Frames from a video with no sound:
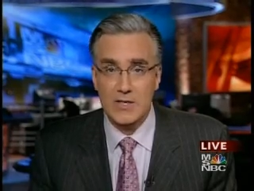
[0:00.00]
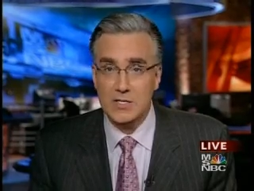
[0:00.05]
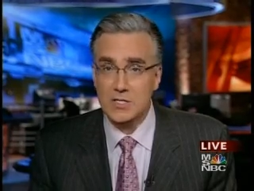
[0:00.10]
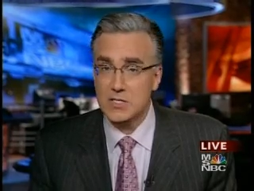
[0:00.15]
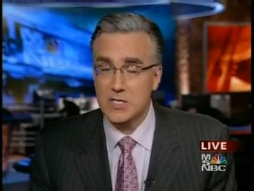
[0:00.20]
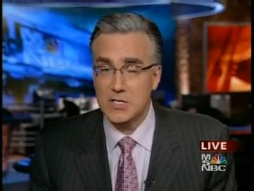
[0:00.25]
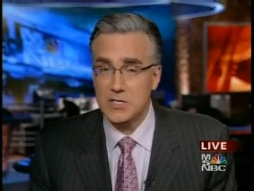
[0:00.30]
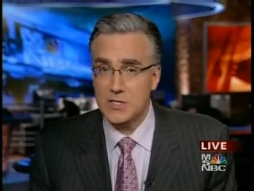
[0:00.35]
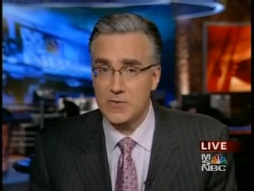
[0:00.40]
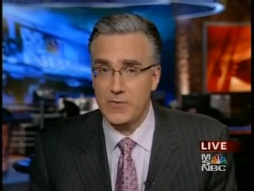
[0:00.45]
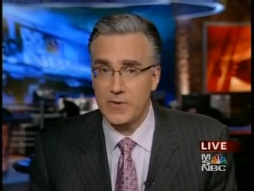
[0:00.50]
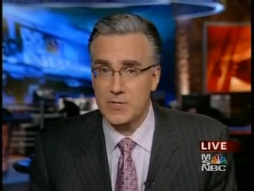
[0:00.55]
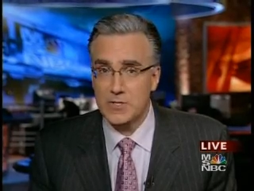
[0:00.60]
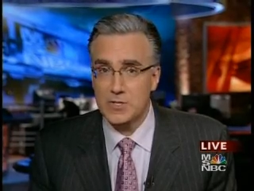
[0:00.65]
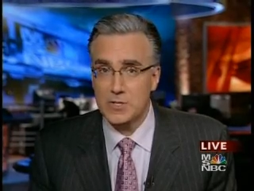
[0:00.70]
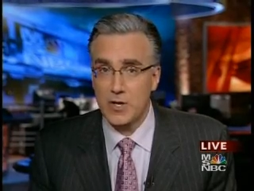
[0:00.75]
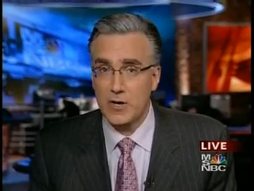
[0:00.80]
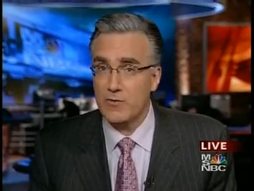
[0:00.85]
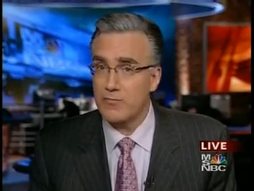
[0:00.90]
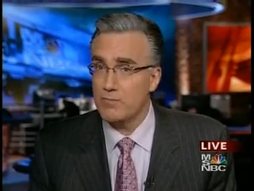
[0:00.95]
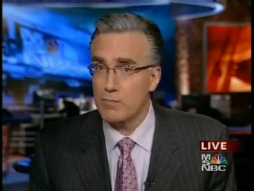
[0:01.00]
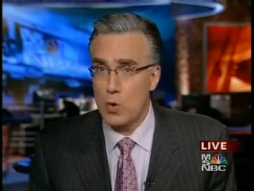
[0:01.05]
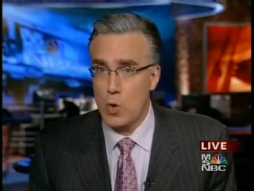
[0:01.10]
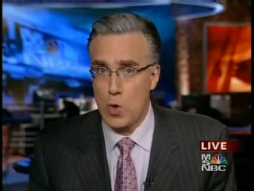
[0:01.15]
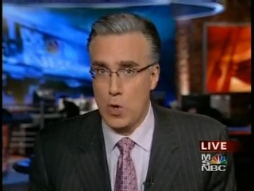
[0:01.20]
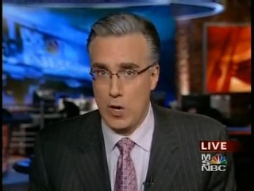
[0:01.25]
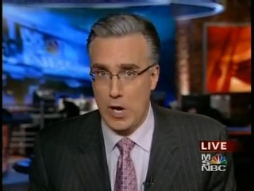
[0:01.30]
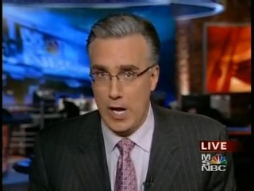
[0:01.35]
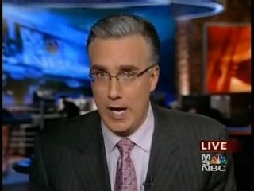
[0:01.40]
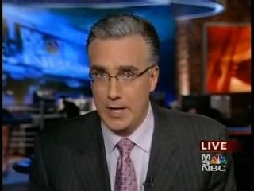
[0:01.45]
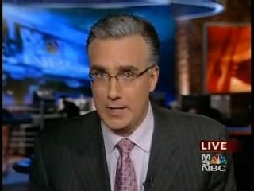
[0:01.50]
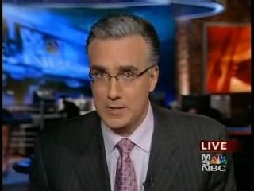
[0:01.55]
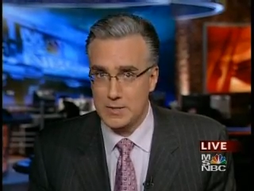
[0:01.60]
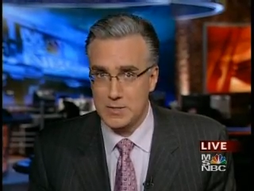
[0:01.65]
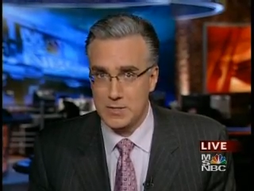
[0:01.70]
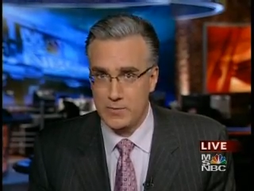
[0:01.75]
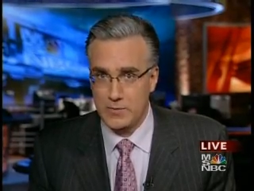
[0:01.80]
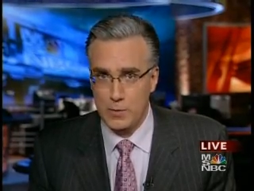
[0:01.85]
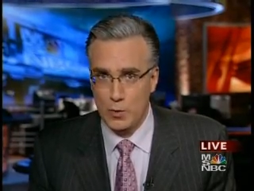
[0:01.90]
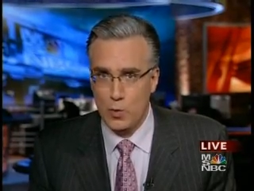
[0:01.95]
the Sisyphus of
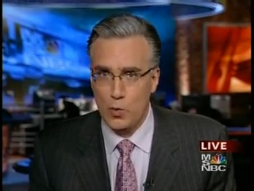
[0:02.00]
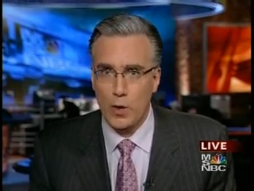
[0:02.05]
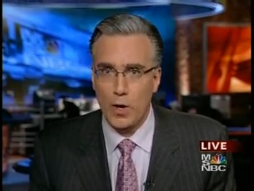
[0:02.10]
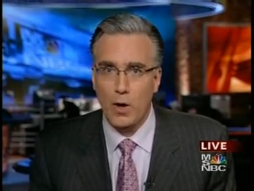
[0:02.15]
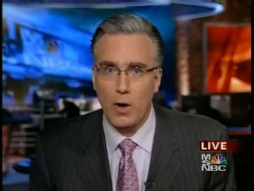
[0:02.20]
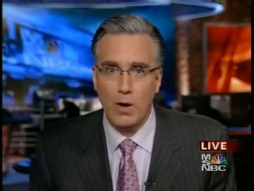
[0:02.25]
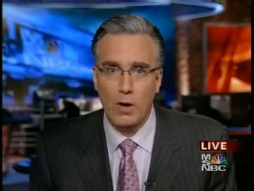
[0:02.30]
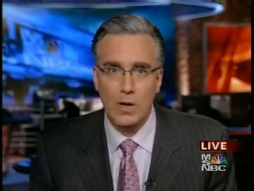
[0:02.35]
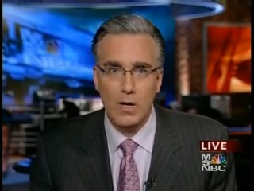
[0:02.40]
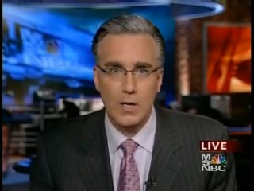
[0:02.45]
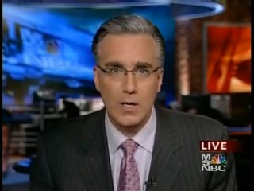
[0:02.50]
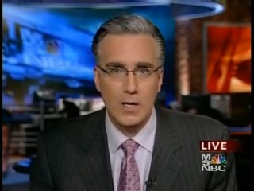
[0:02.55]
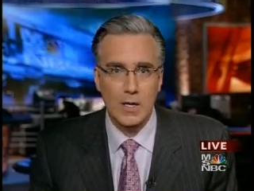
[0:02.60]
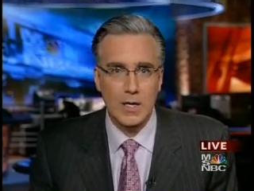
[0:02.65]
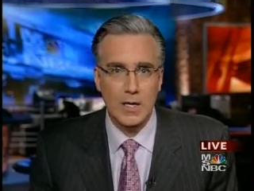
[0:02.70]
morons, if you will.